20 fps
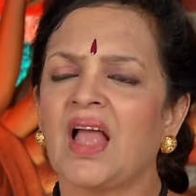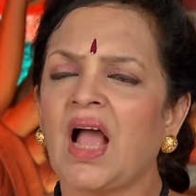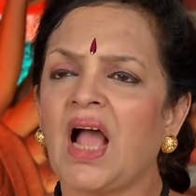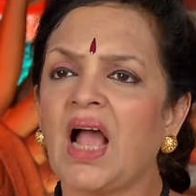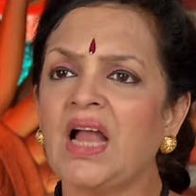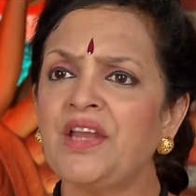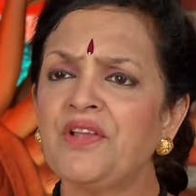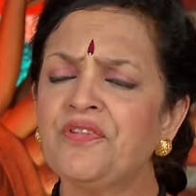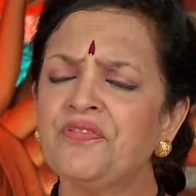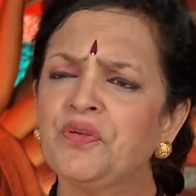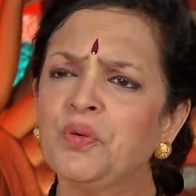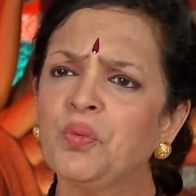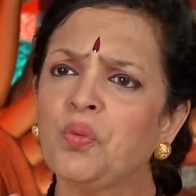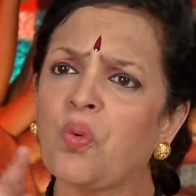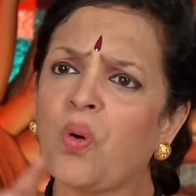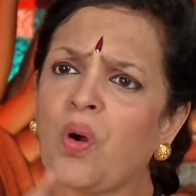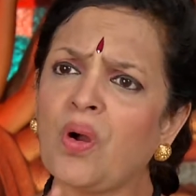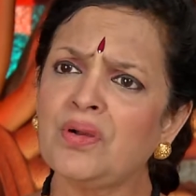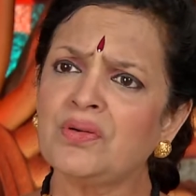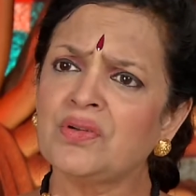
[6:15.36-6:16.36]
And if you
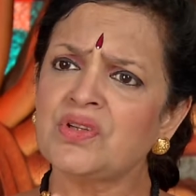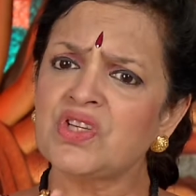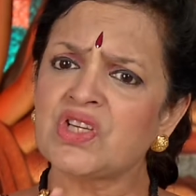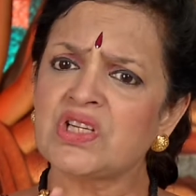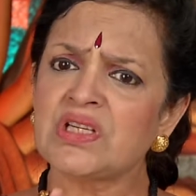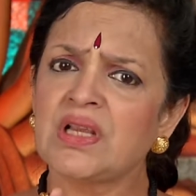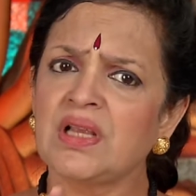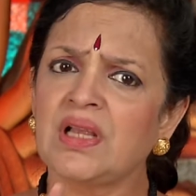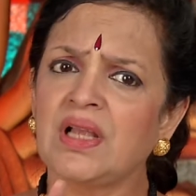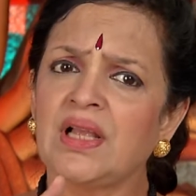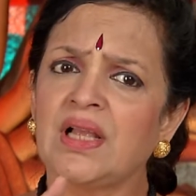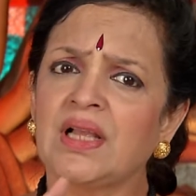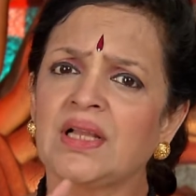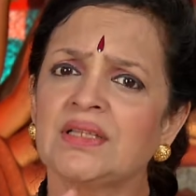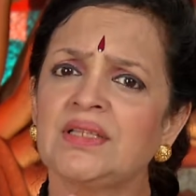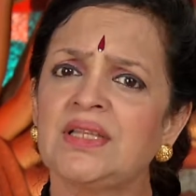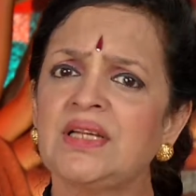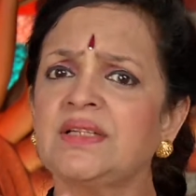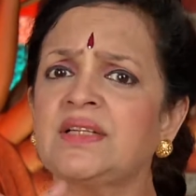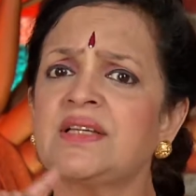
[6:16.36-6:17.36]
want
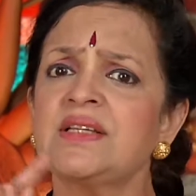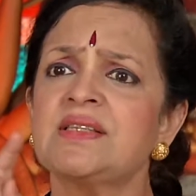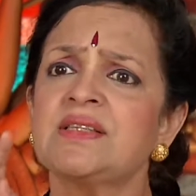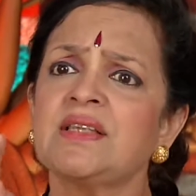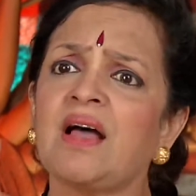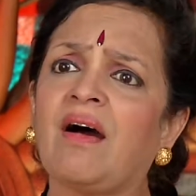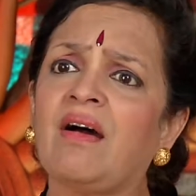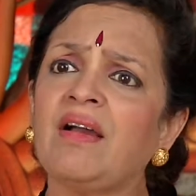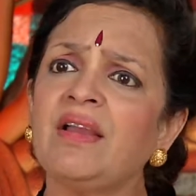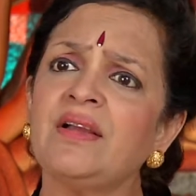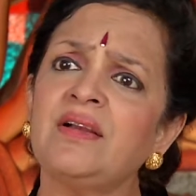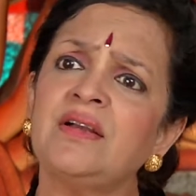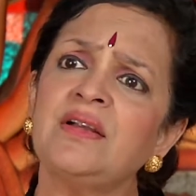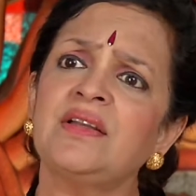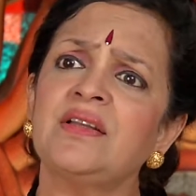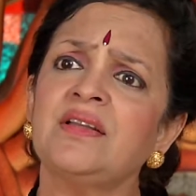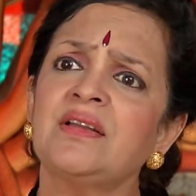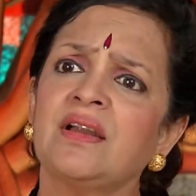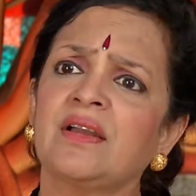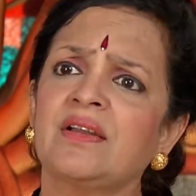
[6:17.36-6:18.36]
the
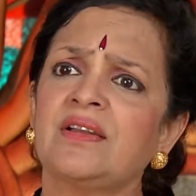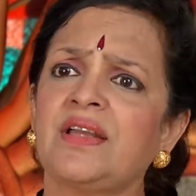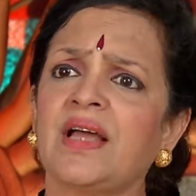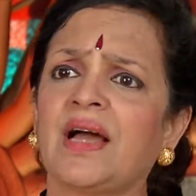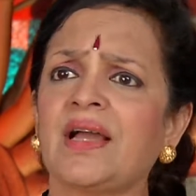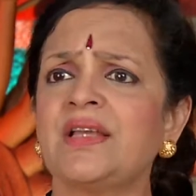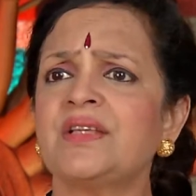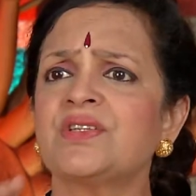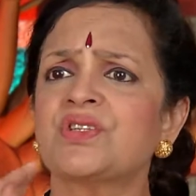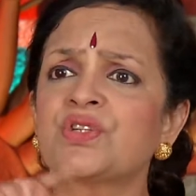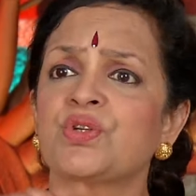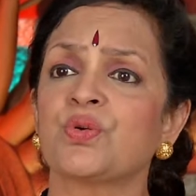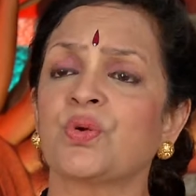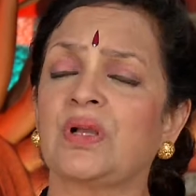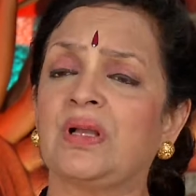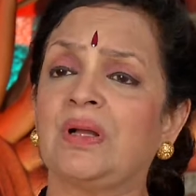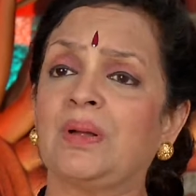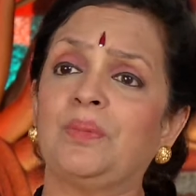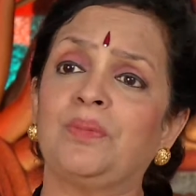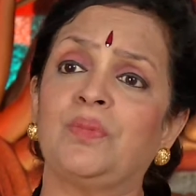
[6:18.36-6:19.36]
desired dice to
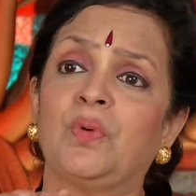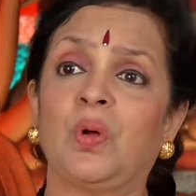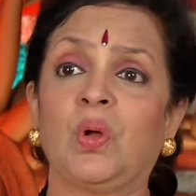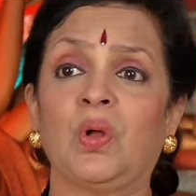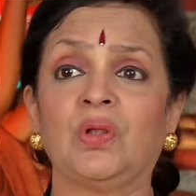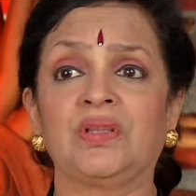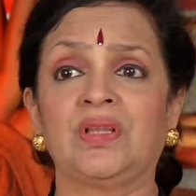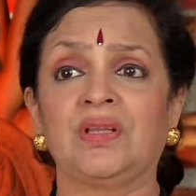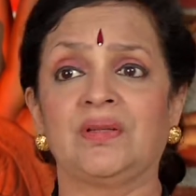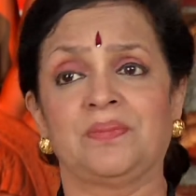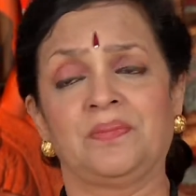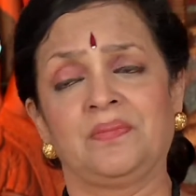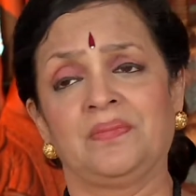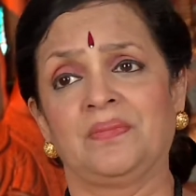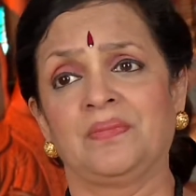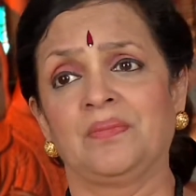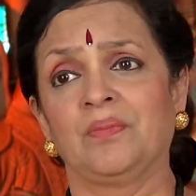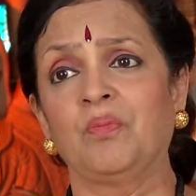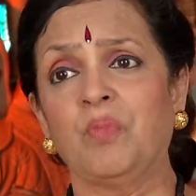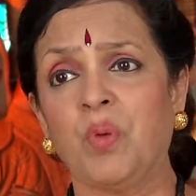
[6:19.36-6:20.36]
come on the
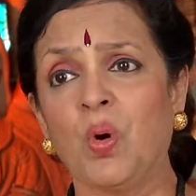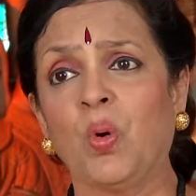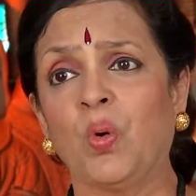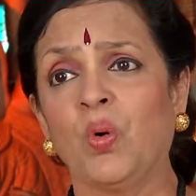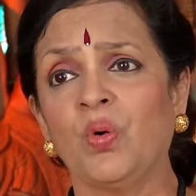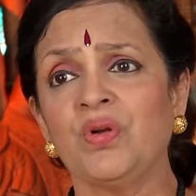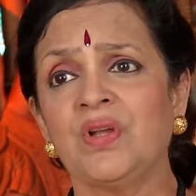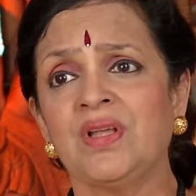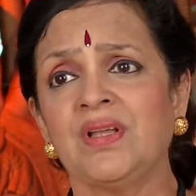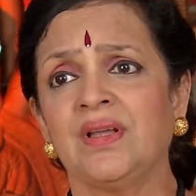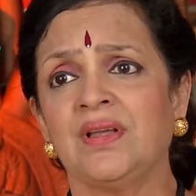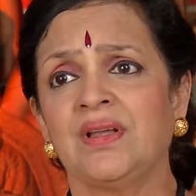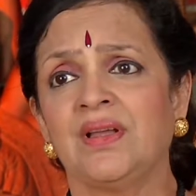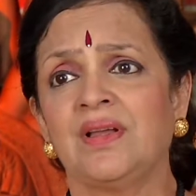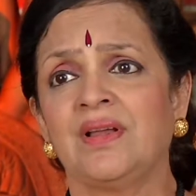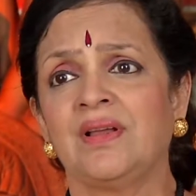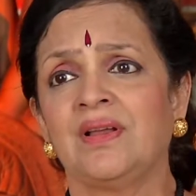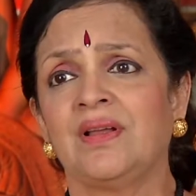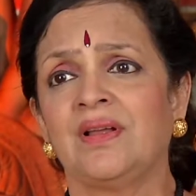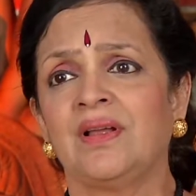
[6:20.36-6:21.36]
board,
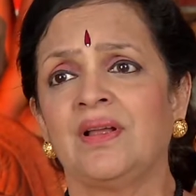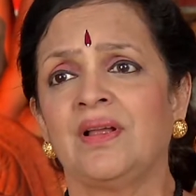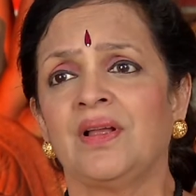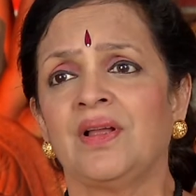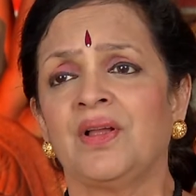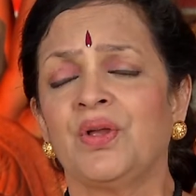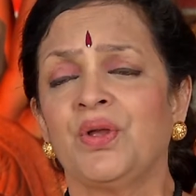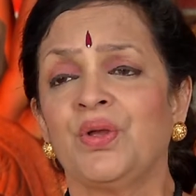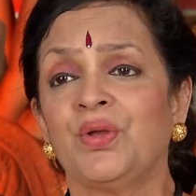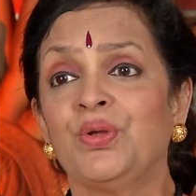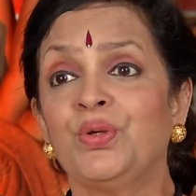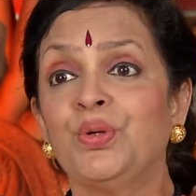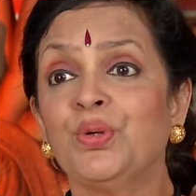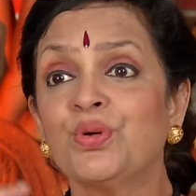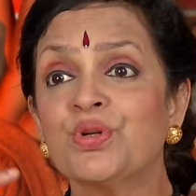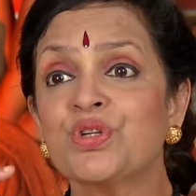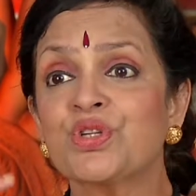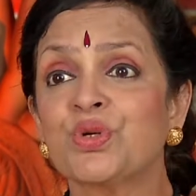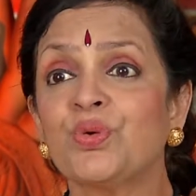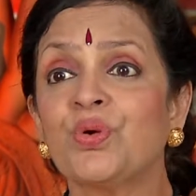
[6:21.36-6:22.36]

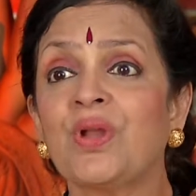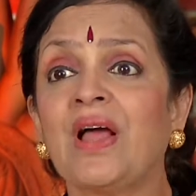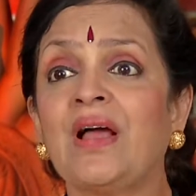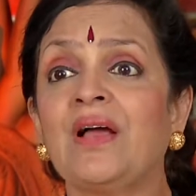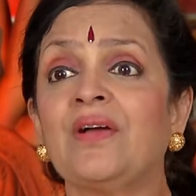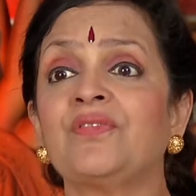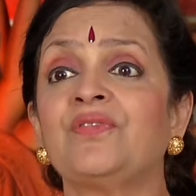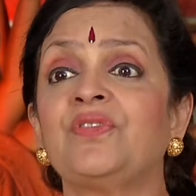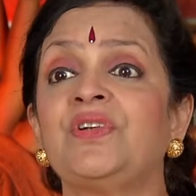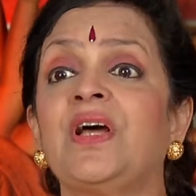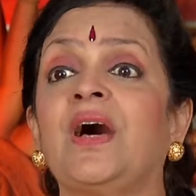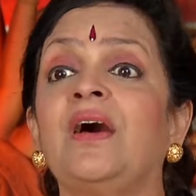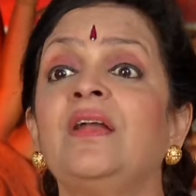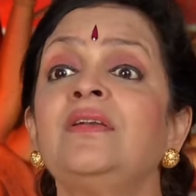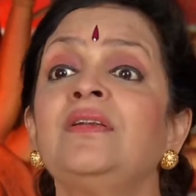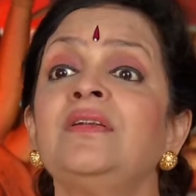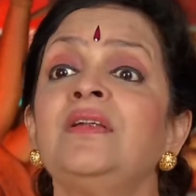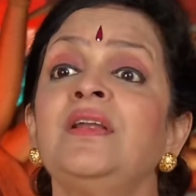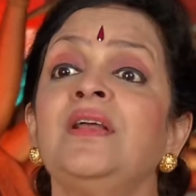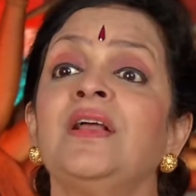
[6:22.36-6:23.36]
you should have
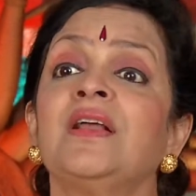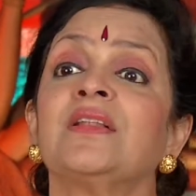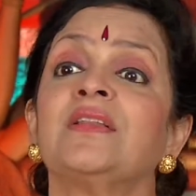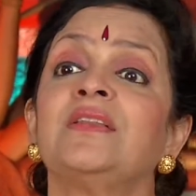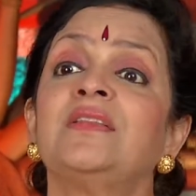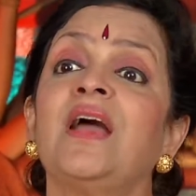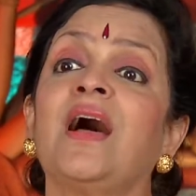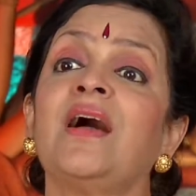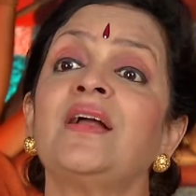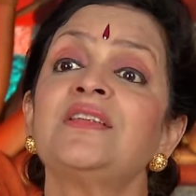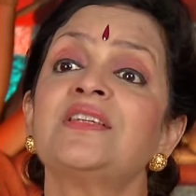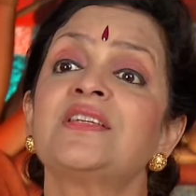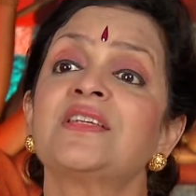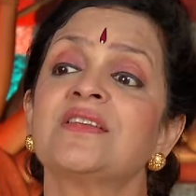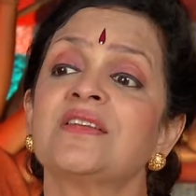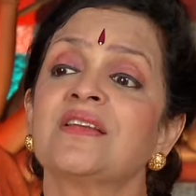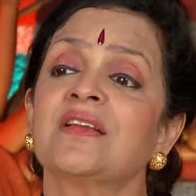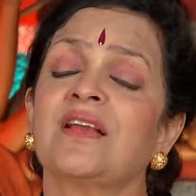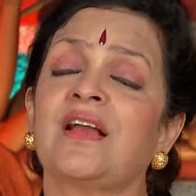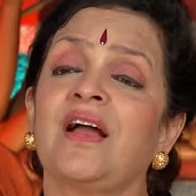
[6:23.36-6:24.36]
done
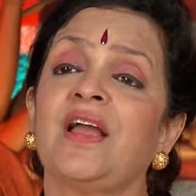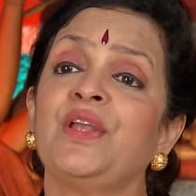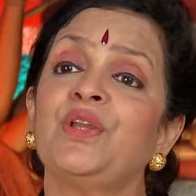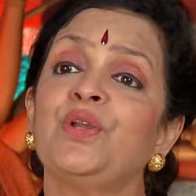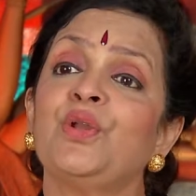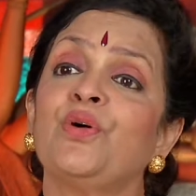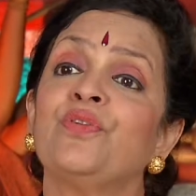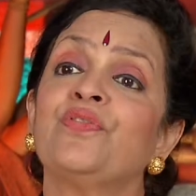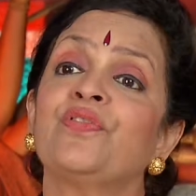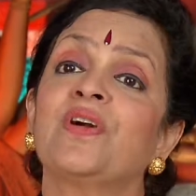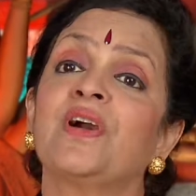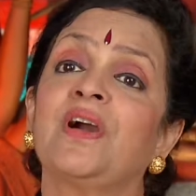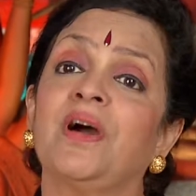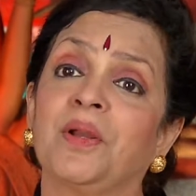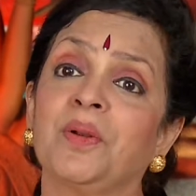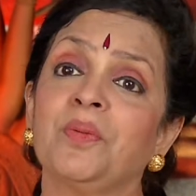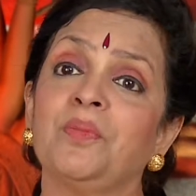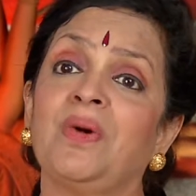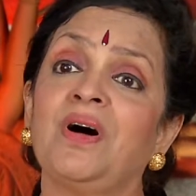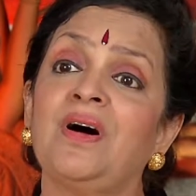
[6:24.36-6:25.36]
that kind of
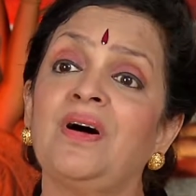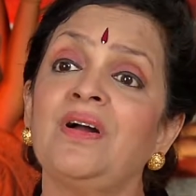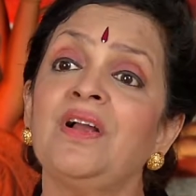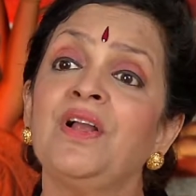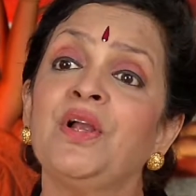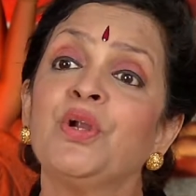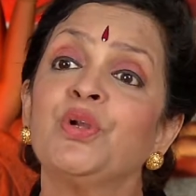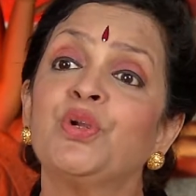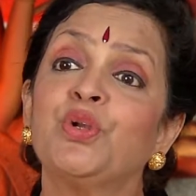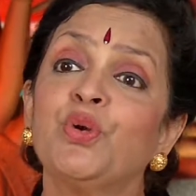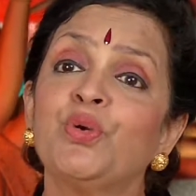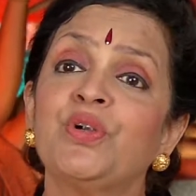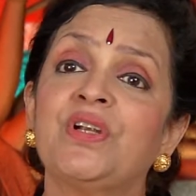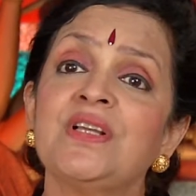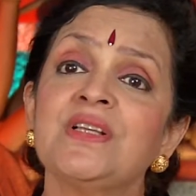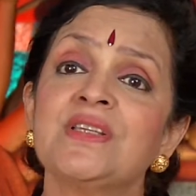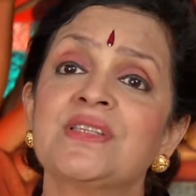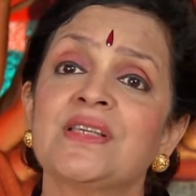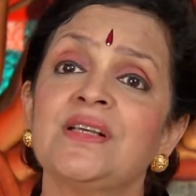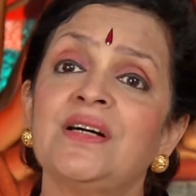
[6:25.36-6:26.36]
karma to
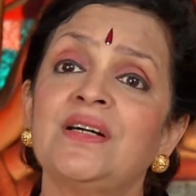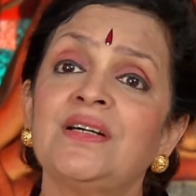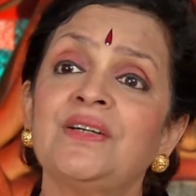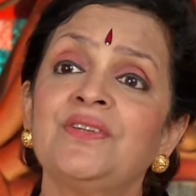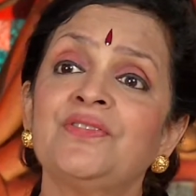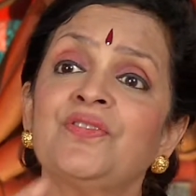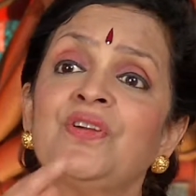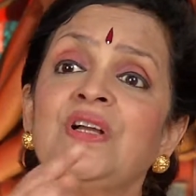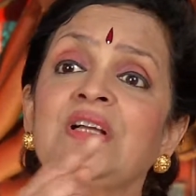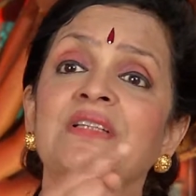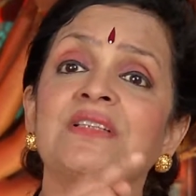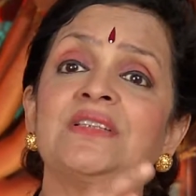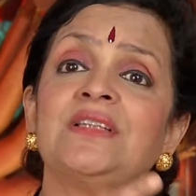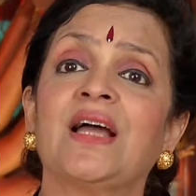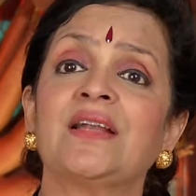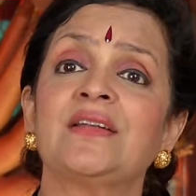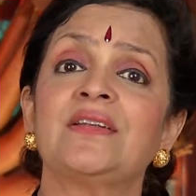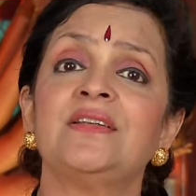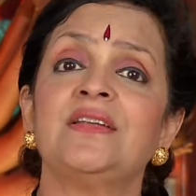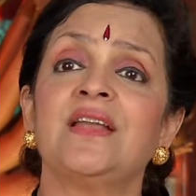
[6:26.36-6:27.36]
deserve
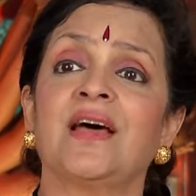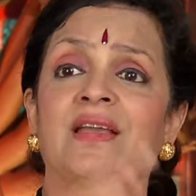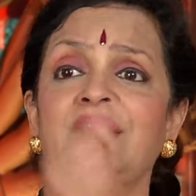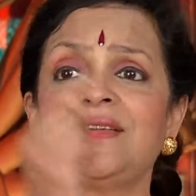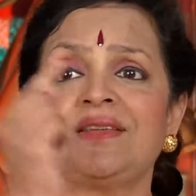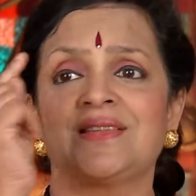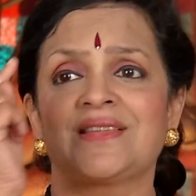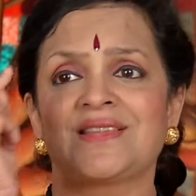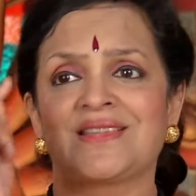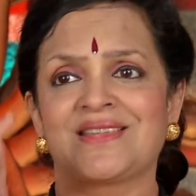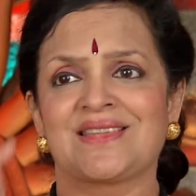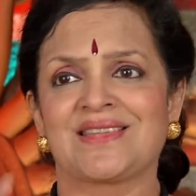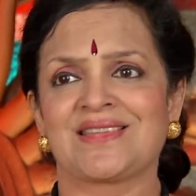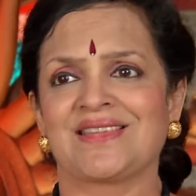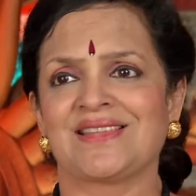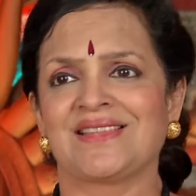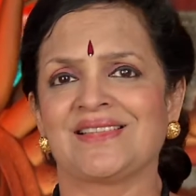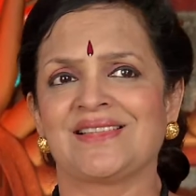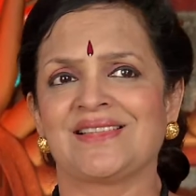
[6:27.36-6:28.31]
that dice.